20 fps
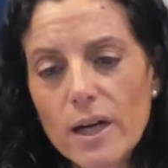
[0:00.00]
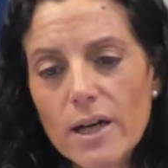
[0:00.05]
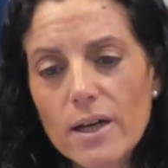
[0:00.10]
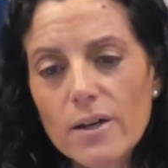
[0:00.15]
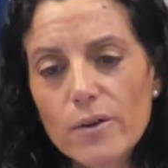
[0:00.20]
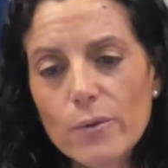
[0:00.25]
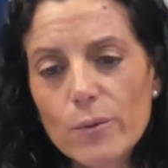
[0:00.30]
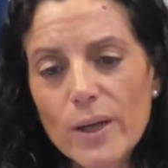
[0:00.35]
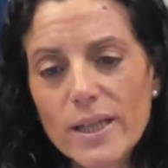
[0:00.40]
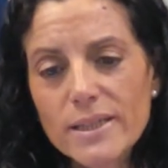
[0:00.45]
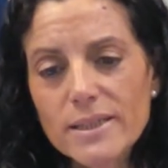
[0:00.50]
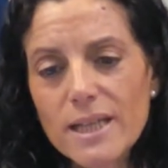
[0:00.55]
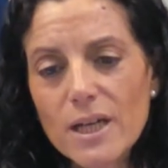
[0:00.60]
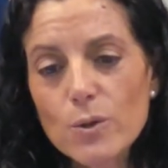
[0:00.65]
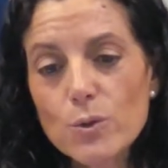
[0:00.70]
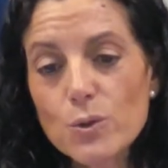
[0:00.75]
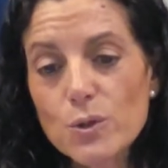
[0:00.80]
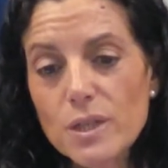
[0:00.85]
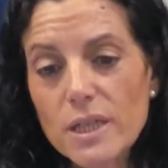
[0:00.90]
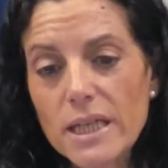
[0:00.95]
we are right
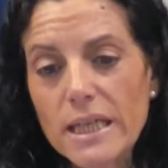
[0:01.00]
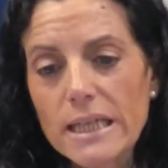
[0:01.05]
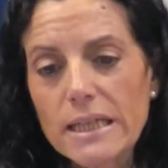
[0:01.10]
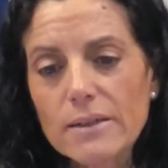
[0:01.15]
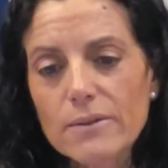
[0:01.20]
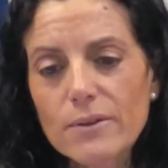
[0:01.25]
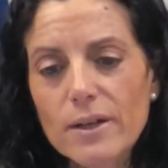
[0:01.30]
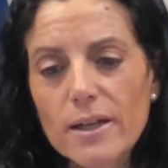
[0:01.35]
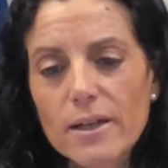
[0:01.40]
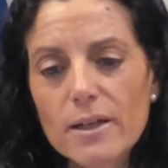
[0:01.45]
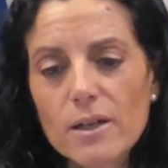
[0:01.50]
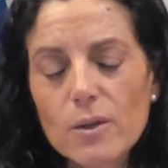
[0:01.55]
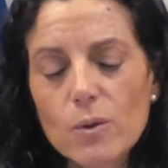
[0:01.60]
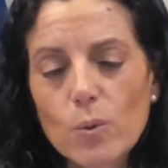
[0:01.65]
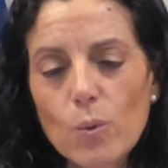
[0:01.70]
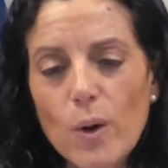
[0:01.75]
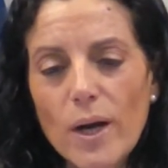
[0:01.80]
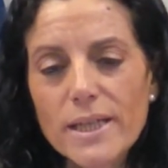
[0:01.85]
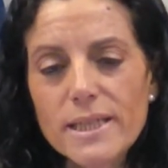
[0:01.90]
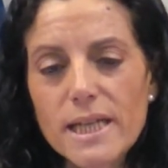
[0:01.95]
now seeing uh,
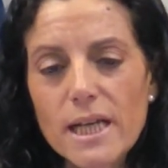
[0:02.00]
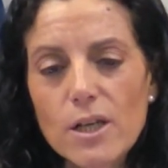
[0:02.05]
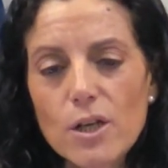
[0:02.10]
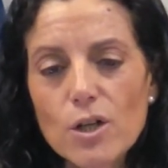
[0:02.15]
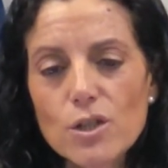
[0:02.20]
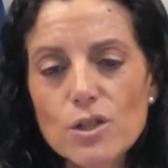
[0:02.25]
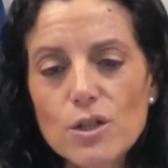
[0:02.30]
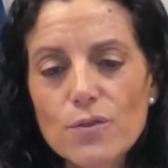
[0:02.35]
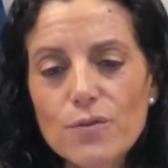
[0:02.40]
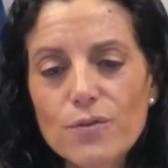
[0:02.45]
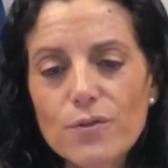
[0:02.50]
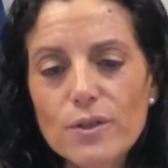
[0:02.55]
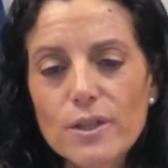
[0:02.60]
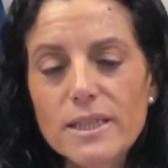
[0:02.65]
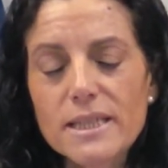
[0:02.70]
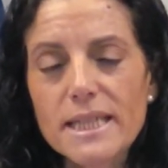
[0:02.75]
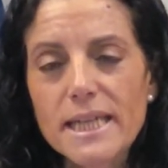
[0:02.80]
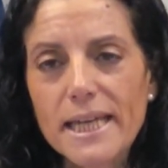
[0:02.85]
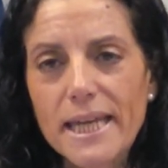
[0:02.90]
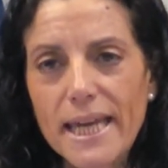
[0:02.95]
quite a lot of
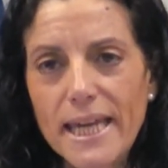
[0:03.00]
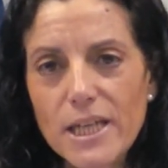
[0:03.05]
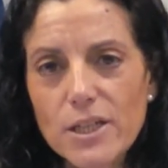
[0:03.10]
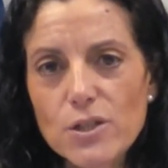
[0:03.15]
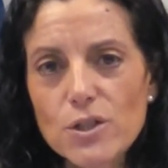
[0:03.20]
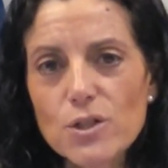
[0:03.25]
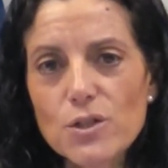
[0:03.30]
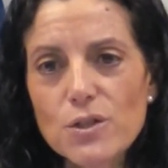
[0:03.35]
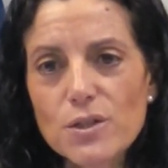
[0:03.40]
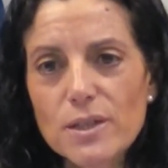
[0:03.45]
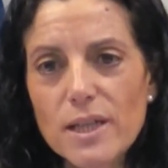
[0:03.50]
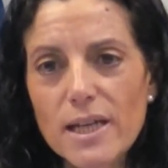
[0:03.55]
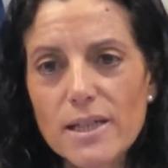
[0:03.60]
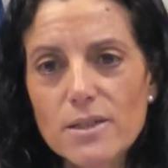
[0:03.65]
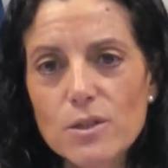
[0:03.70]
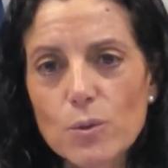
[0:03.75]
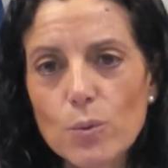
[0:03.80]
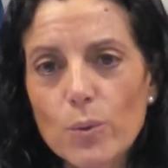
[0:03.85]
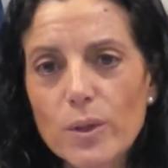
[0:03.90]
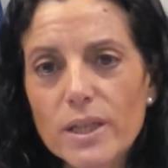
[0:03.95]
indicators
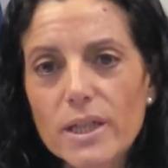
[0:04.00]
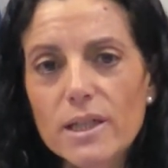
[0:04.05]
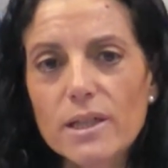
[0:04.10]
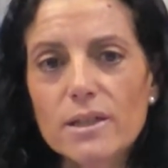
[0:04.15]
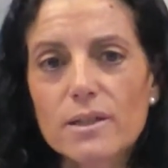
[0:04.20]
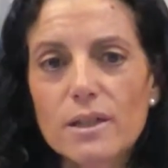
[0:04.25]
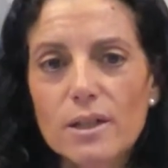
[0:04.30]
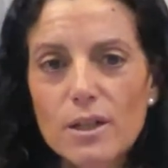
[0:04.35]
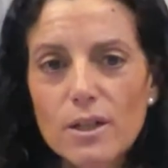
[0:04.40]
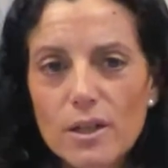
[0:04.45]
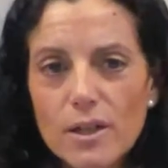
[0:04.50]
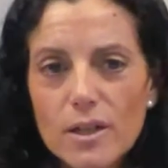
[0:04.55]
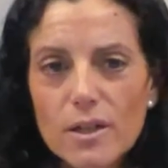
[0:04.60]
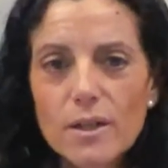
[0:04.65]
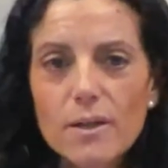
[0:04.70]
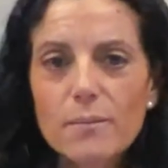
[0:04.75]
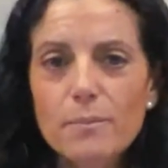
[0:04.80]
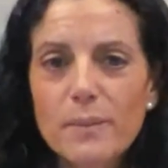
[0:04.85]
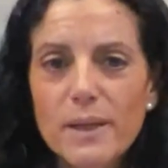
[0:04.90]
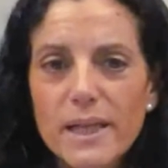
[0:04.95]
that we are
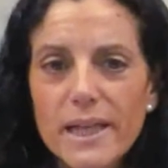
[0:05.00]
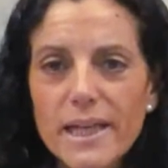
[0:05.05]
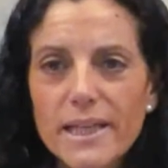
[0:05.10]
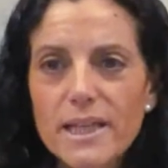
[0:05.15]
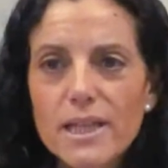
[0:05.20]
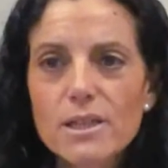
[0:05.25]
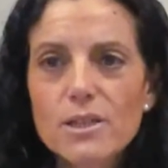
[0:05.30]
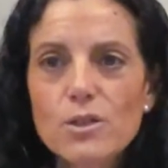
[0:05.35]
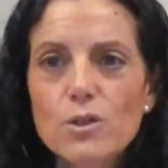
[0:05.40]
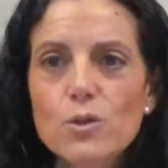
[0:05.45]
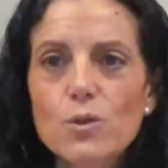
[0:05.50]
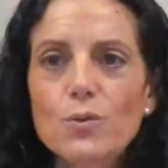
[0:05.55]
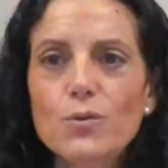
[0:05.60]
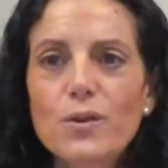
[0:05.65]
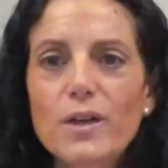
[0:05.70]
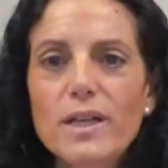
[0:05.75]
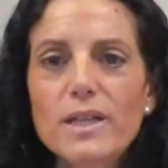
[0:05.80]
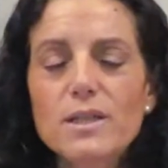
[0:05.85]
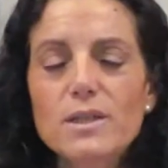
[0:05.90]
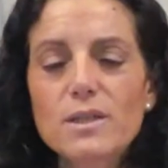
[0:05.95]
uh, beginning
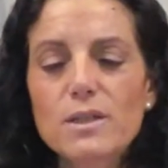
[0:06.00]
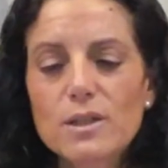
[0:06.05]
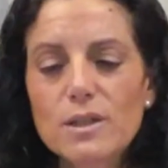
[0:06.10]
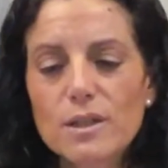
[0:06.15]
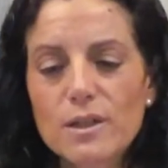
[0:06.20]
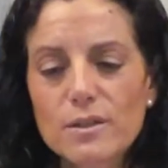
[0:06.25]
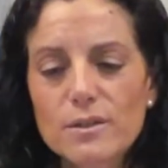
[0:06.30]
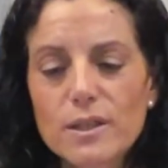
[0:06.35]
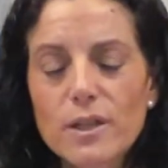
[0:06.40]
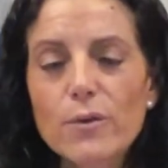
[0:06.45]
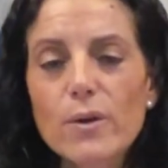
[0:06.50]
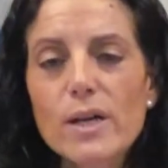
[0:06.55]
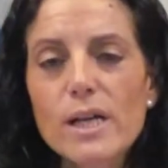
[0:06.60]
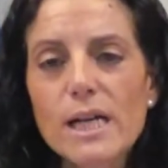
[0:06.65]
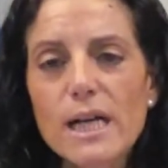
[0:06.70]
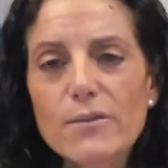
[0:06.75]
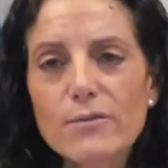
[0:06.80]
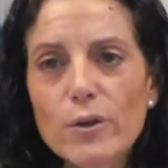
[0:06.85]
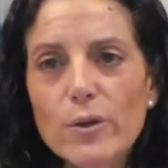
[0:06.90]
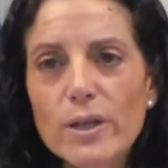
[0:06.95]
to face the, the
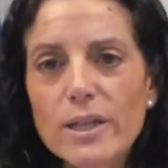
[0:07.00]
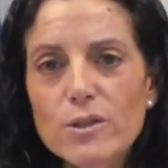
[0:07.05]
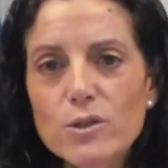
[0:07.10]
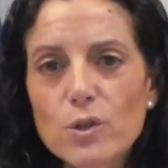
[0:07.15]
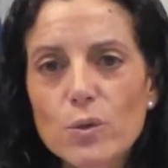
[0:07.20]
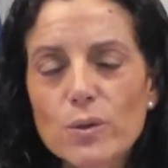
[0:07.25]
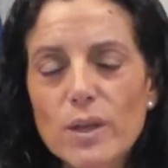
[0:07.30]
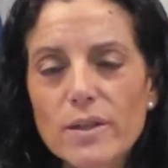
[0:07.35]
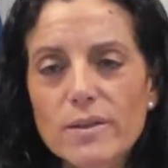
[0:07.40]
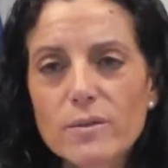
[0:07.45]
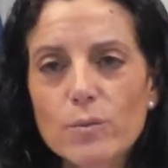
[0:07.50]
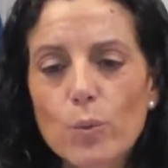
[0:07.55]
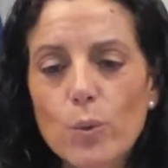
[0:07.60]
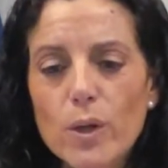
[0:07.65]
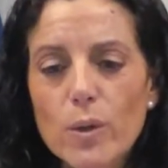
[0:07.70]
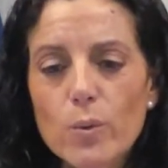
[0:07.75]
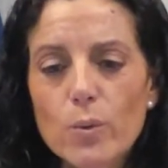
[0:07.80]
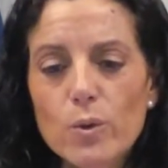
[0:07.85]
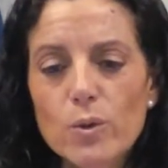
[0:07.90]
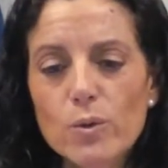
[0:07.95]
recovery so that
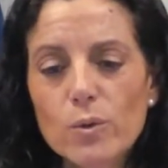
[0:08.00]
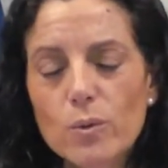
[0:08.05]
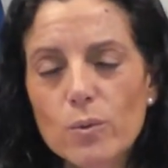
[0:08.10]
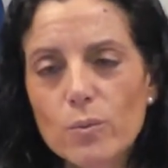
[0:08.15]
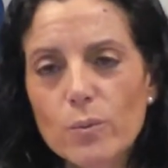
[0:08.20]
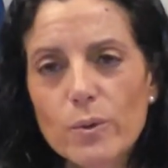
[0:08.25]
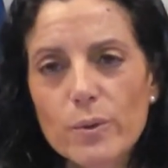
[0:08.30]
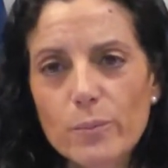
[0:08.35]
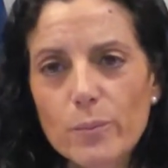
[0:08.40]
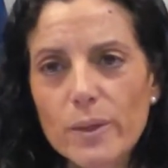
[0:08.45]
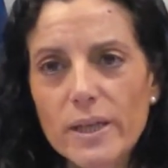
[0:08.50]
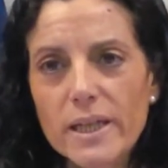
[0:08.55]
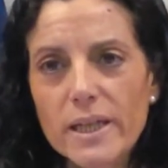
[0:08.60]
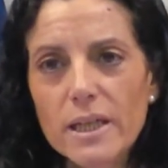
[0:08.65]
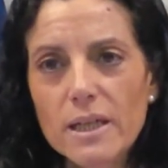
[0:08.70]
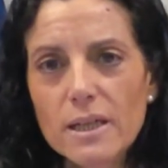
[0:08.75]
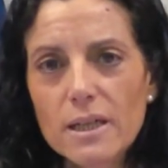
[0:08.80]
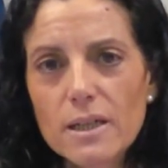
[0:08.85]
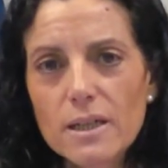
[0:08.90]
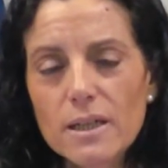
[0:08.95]
we will
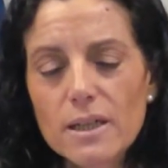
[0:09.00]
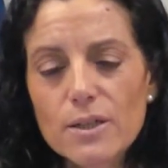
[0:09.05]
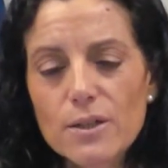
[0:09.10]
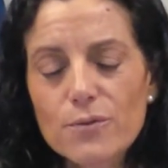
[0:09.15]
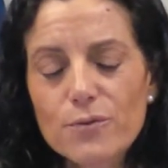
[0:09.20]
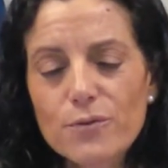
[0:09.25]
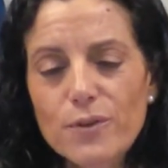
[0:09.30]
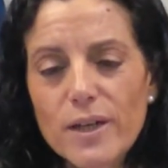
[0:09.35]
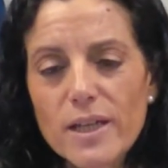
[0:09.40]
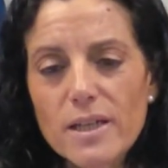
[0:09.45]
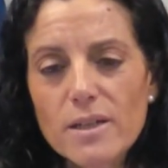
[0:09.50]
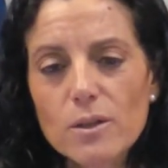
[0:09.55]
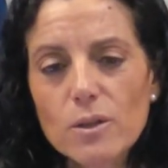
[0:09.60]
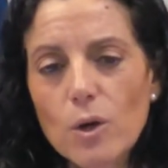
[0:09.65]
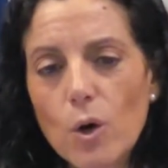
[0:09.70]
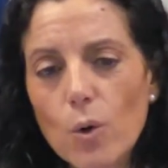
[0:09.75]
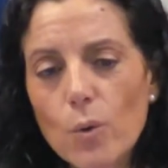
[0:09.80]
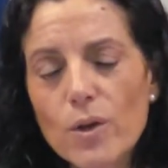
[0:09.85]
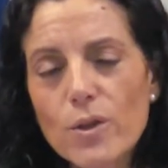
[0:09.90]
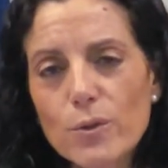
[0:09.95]
be uh, fa-
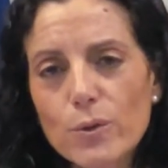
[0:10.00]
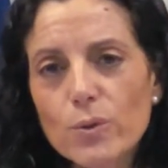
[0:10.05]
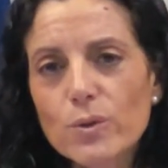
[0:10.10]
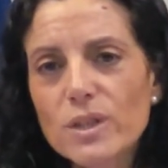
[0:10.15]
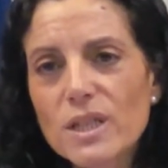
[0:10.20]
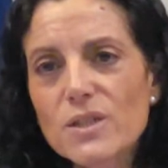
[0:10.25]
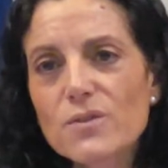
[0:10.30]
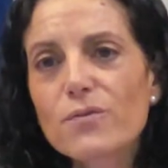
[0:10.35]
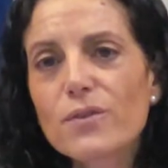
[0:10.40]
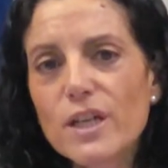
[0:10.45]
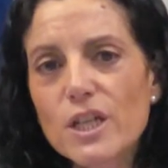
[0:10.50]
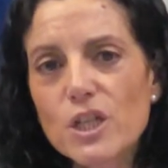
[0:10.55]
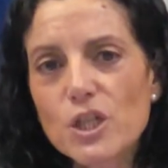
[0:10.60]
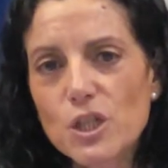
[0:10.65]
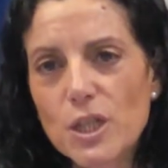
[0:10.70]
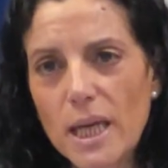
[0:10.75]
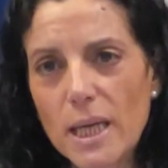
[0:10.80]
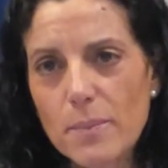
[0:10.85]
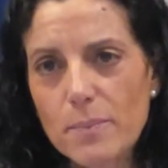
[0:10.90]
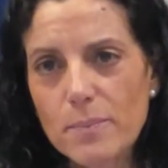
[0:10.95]
going through this
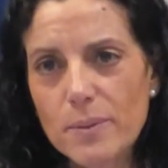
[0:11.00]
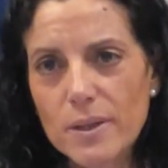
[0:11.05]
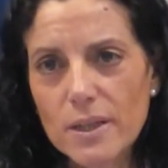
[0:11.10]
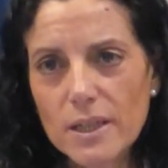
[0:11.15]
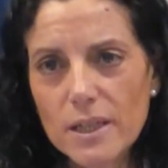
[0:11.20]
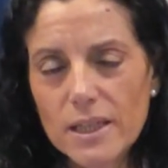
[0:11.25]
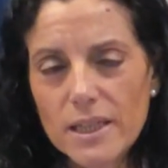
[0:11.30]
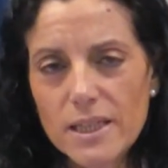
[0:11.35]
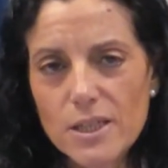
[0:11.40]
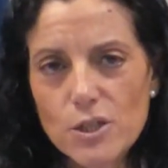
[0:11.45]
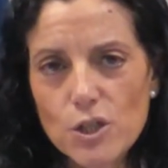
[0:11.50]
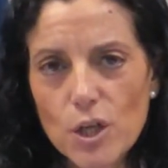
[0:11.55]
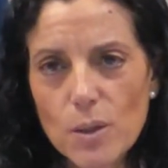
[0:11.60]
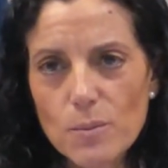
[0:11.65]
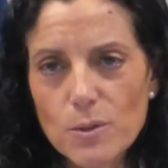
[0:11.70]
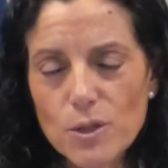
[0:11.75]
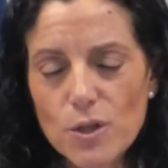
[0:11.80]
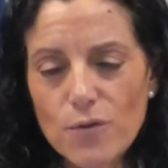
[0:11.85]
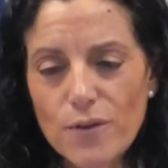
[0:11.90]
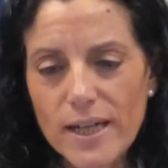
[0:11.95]
V shape in
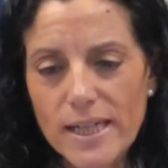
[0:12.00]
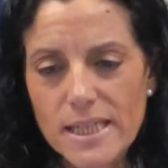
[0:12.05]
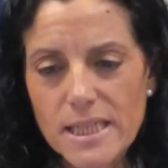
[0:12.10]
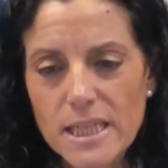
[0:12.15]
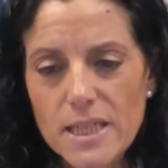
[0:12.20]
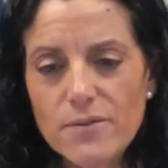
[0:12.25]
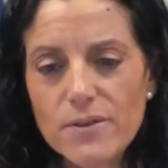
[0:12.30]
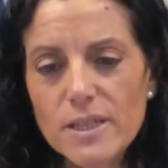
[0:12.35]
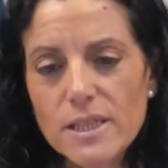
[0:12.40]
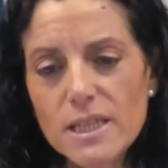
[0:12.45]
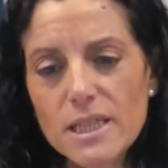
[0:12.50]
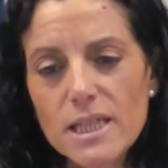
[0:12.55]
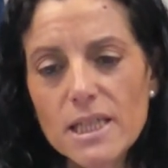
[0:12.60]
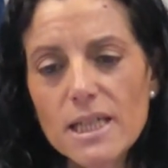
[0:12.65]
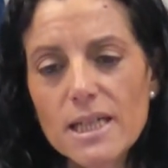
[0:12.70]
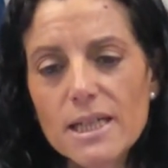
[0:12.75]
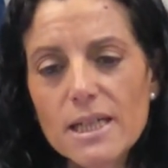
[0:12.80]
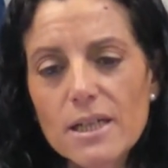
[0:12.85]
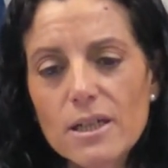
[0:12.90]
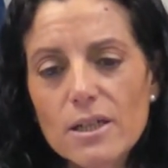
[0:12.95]
terms of
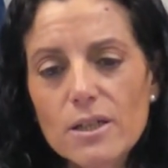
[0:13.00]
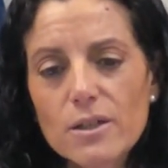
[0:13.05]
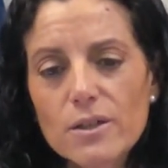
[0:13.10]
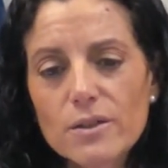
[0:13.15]
activity.